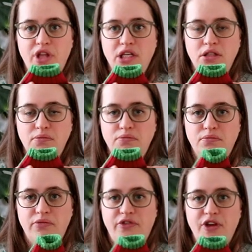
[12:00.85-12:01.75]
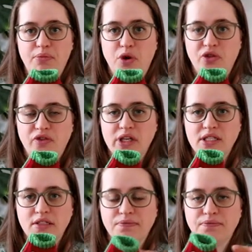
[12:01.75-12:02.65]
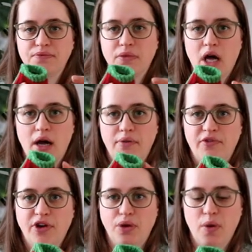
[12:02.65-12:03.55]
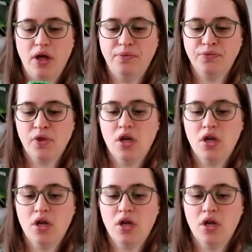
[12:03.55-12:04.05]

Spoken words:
they'll fit both of us fairly well.